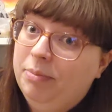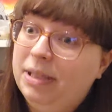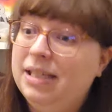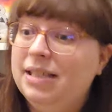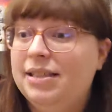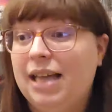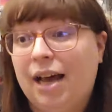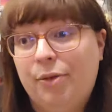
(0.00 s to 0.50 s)

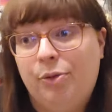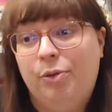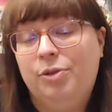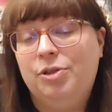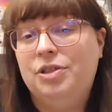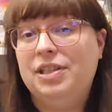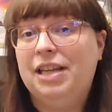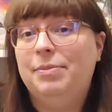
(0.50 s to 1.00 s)
because that
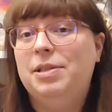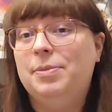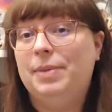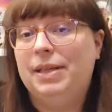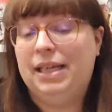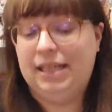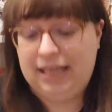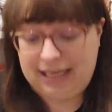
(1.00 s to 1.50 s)
thought just came into
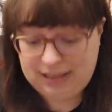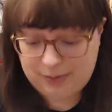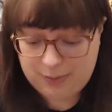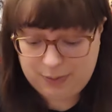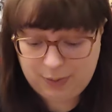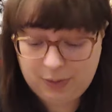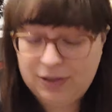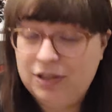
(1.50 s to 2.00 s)
my head as I
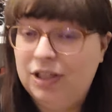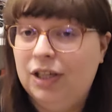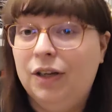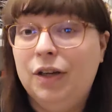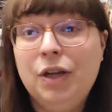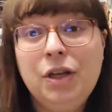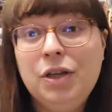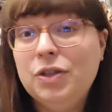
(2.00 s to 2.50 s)
was talking to
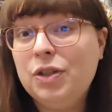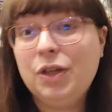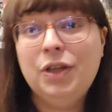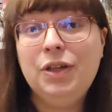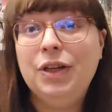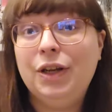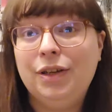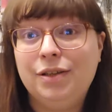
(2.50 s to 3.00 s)
you. So
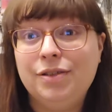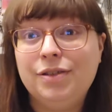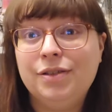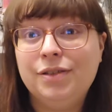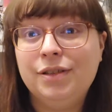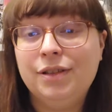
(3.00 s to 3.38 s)
who knows?